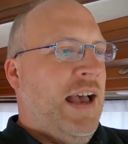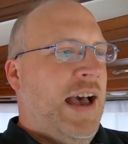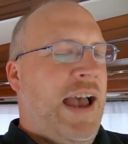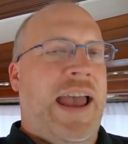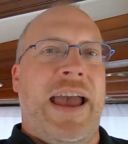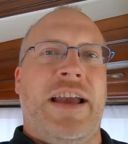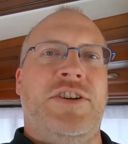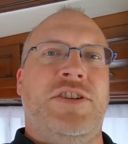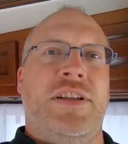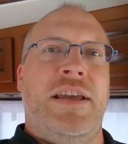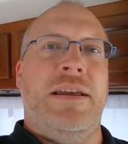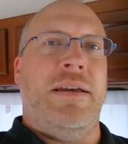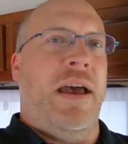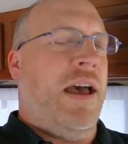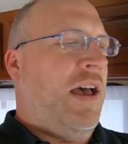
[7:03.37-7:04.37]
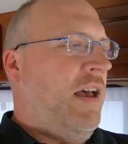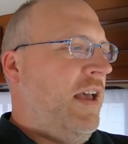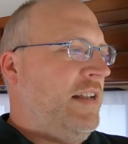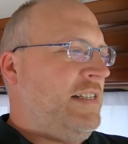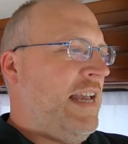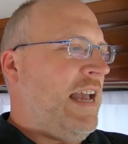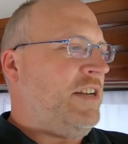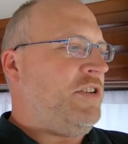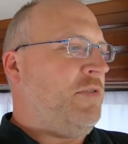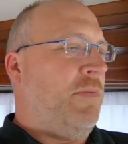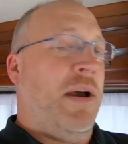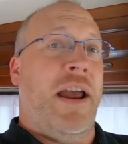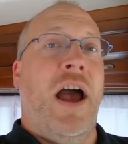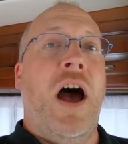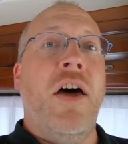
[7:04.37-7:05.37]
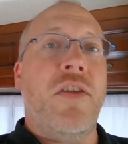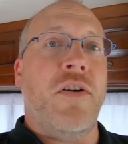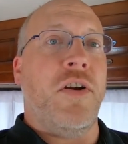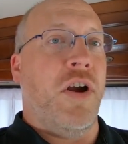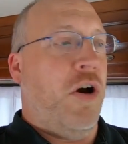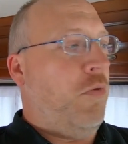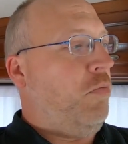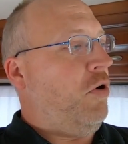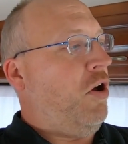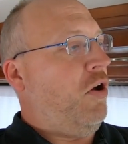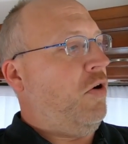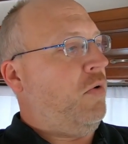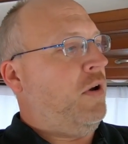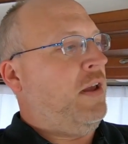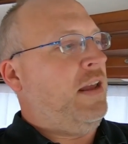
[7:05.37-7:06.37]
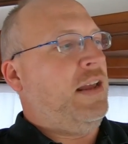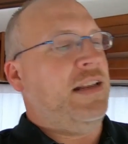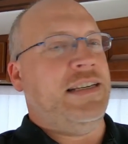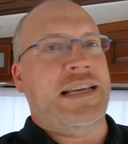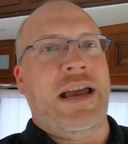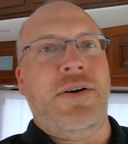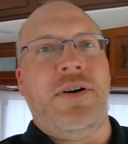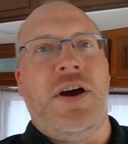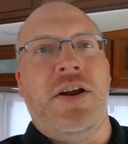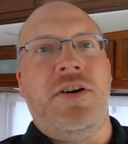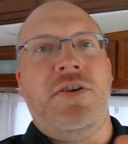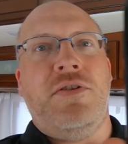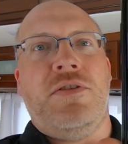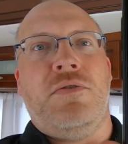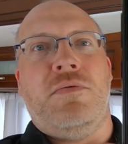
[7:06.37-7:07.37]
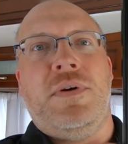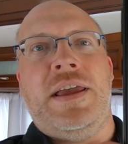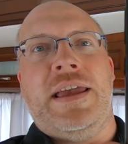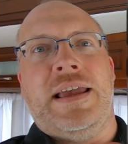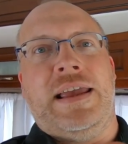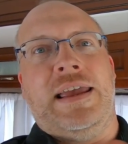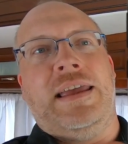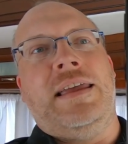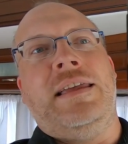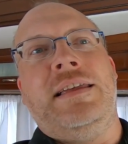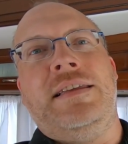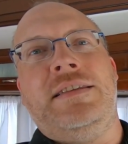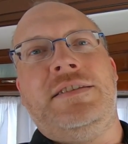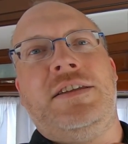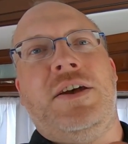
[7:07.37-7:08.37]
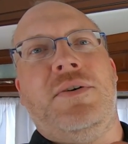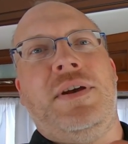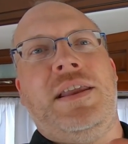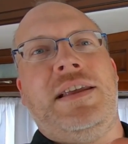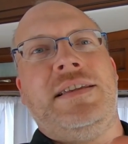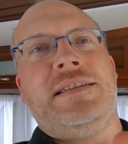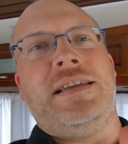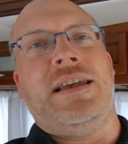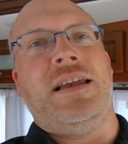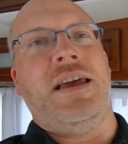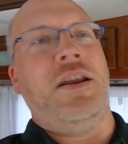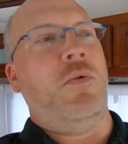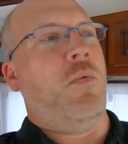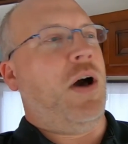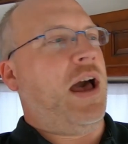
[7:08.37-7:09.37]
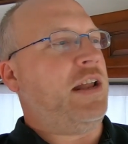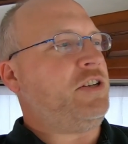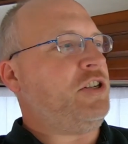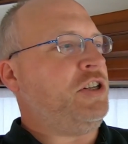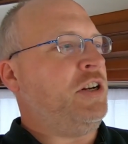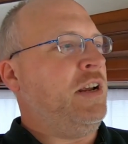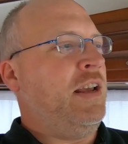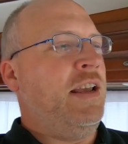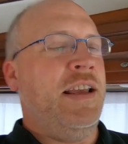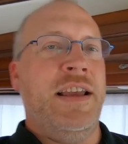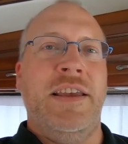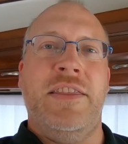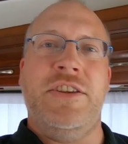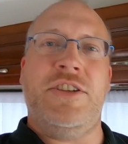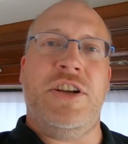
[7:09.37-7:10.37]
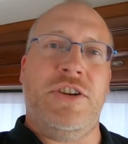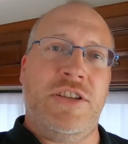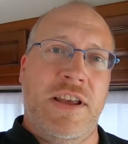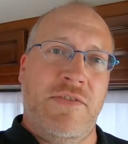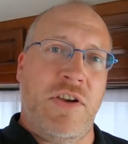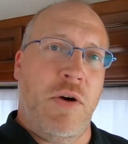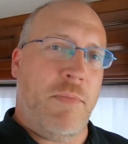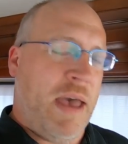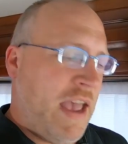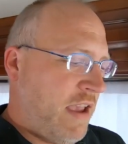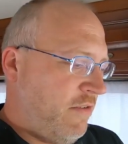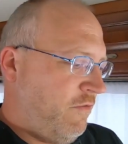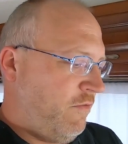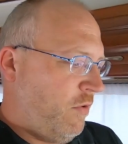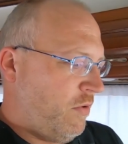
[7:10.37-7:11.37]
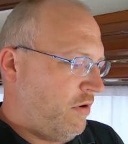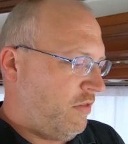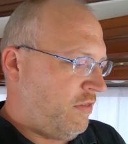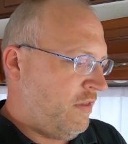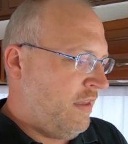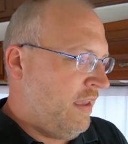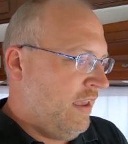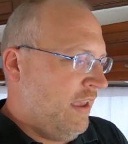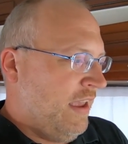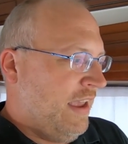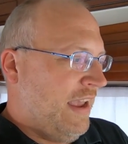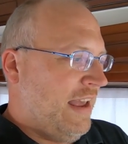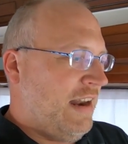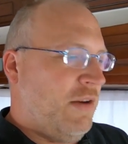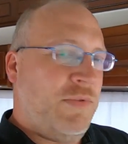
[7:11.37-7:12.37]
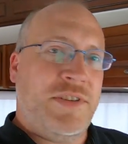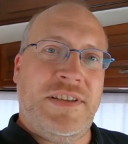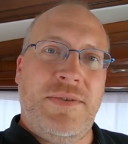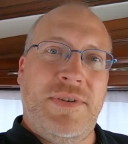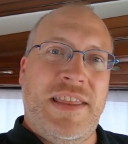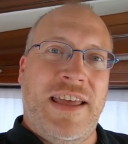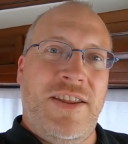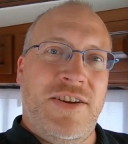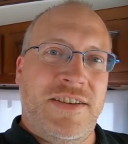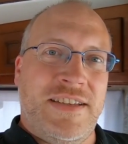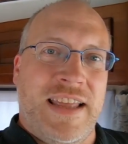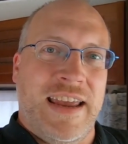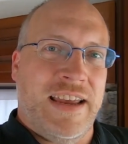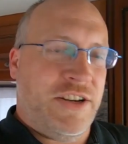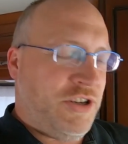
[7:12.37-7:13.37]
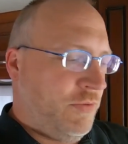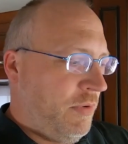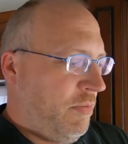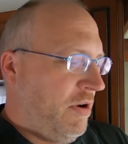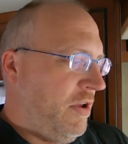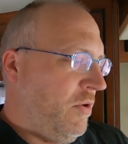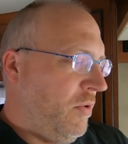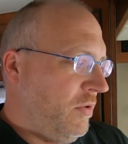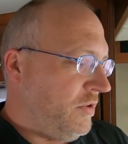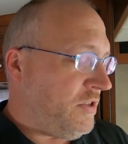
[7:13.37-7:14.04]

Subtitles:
I actually attached my other GoPro down under the rig. So it is gonna watch the SteerSafe go back and forth, and we'll see what that looks like. It should be pretty cool.